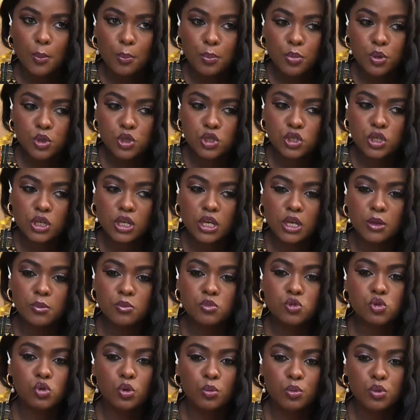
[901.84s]
pushing
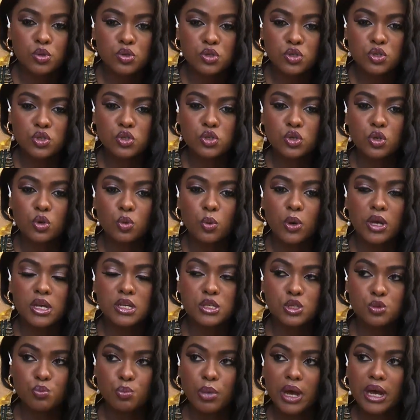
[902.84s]
him to a position where
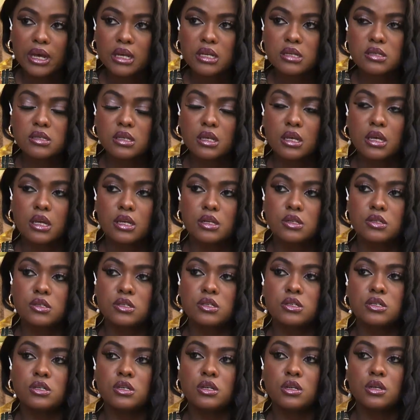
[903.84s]
his back is
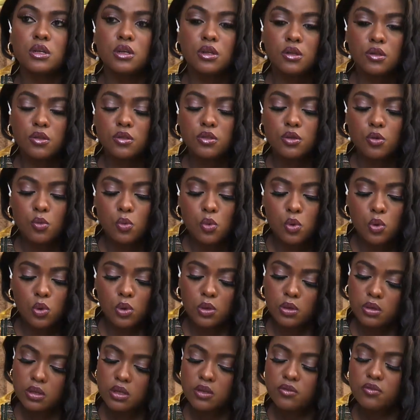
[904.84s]
against the
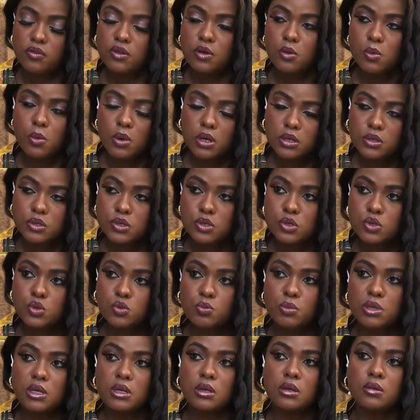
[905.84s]
wall. If he wants to
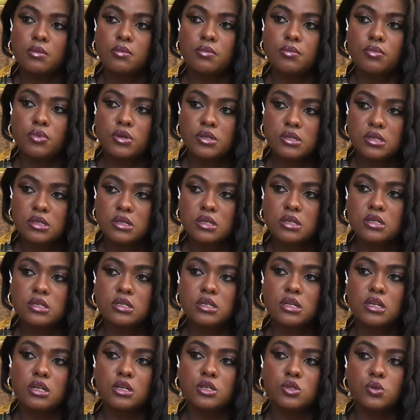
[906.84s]
be president
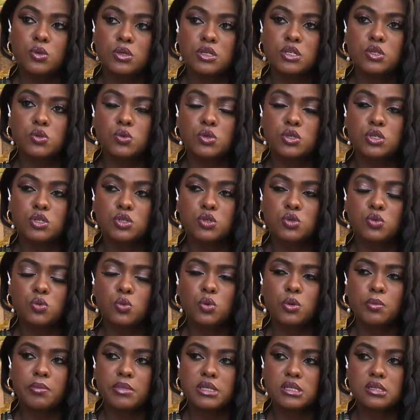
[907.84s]
in 2022,
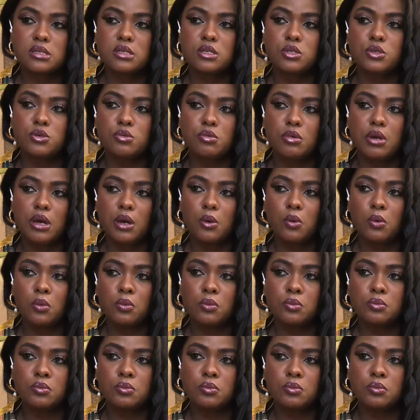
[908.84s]
what must he do now?